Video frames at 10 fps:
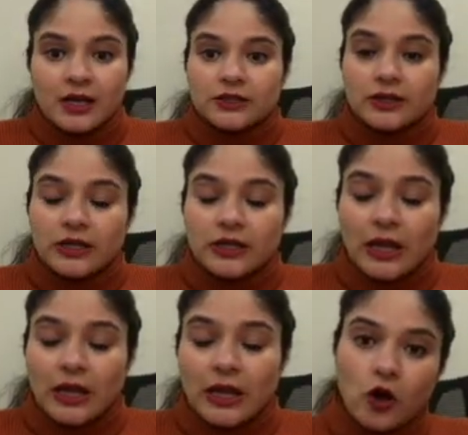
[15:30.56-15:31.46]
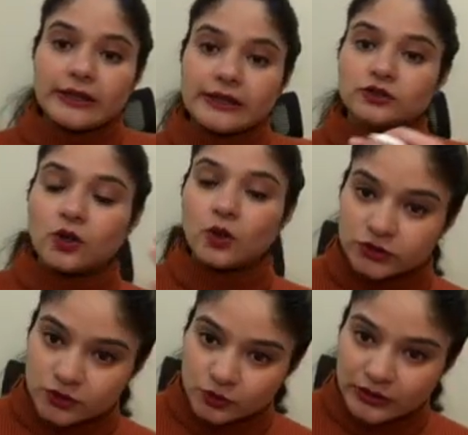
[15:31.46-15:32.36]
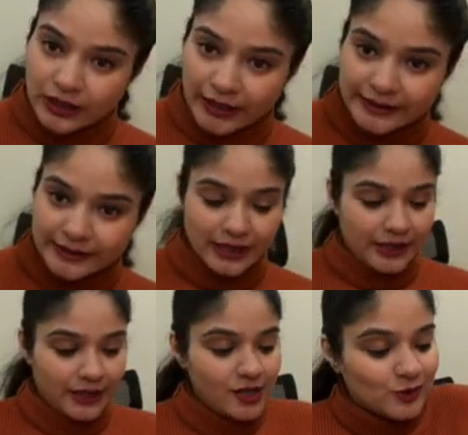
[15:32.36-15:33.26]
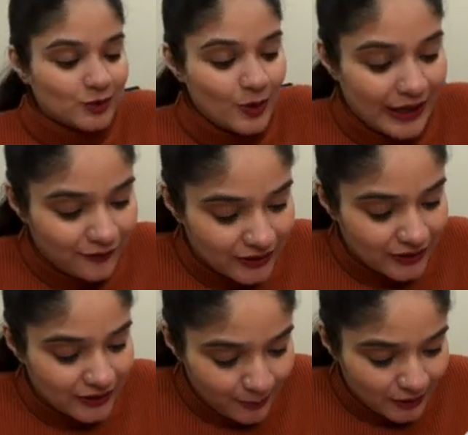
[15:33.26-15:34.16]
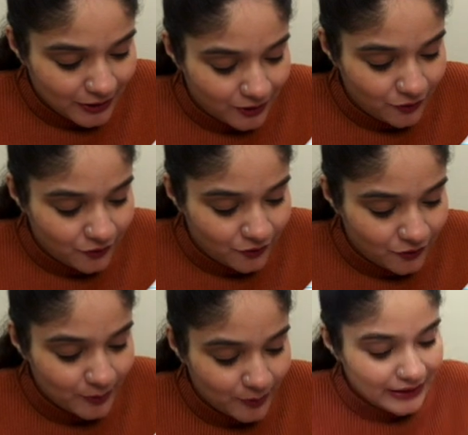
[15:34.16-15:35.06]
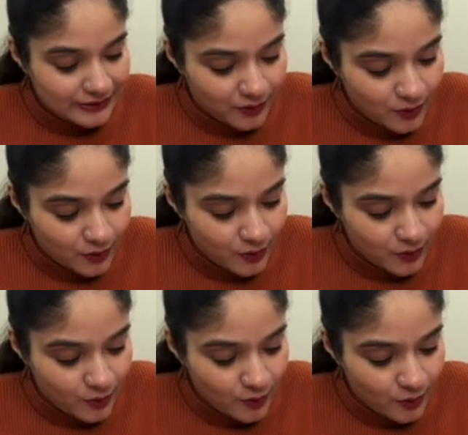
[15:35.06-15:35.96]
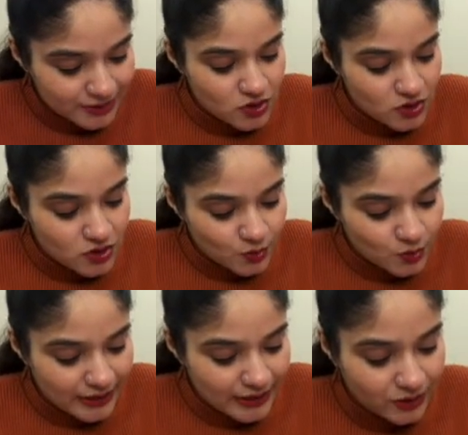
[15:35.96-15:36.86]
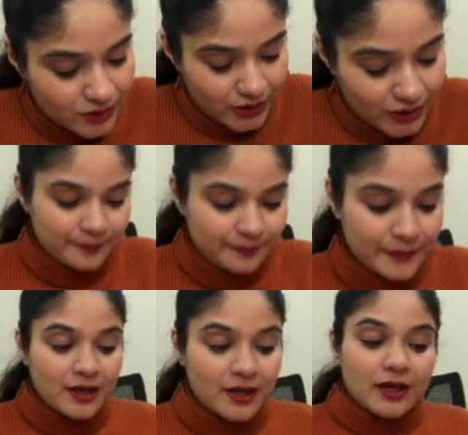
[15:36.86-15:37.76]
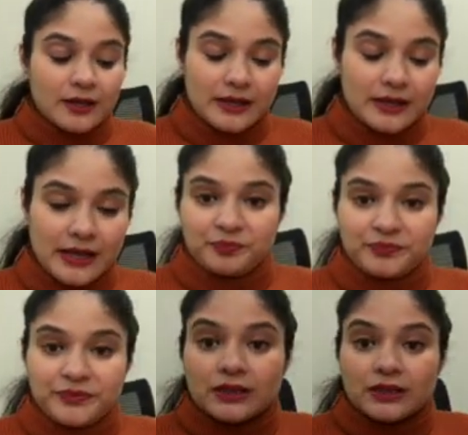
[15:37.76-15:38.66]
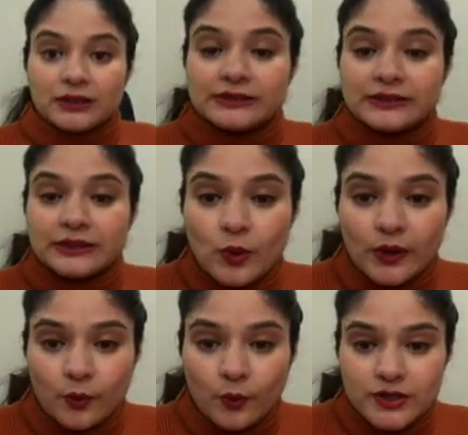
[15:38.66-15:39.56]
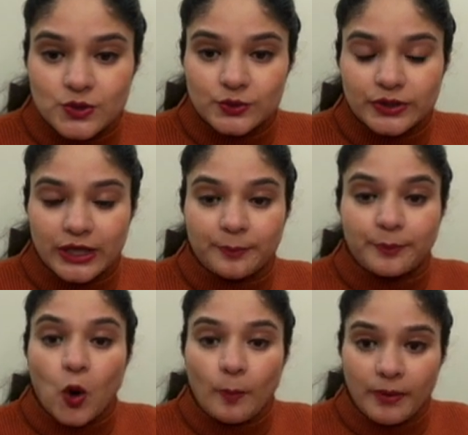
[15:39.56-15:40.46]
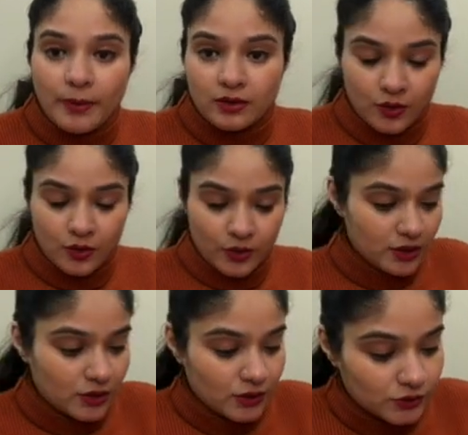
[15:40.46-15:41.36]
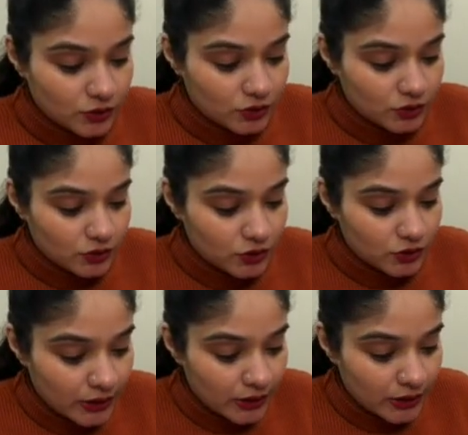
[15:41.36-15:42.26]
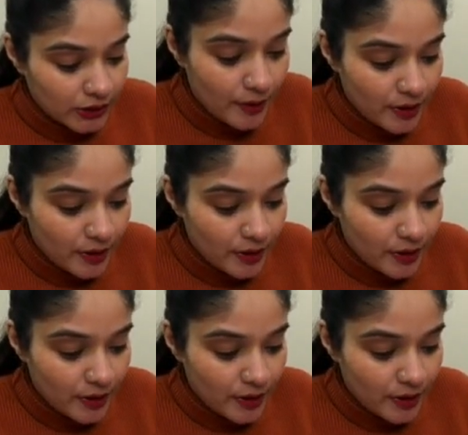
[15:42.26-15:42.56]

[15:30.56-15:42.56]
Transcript: Double bond is closer to the right side, so I will name it from the right side. 1, 2 and a 3. Now, this is what? 1, 2, 3. Prop. Okay. So 3 is prop.